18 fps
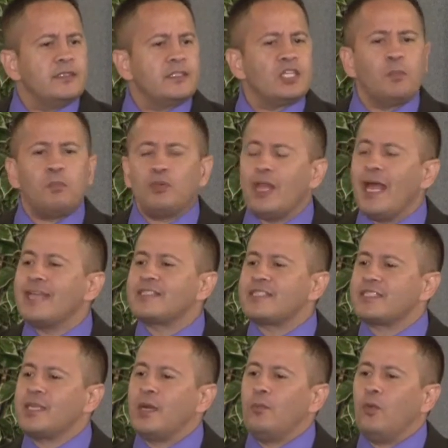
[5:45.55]
to bless
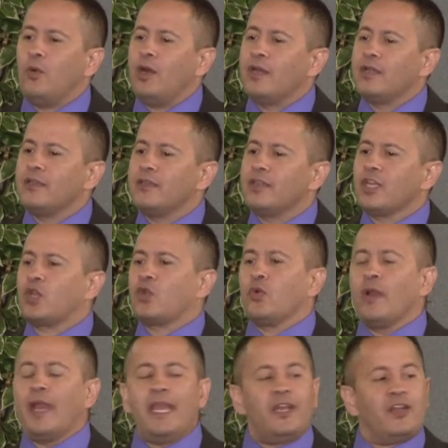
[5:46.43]
someone, the
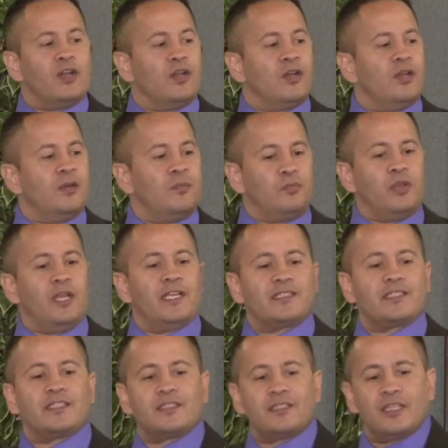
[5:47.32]
greater
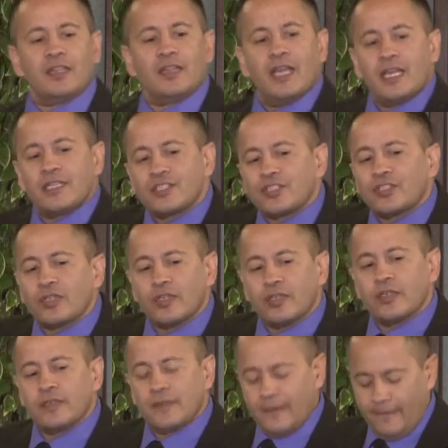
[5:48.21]
blesses the lesser.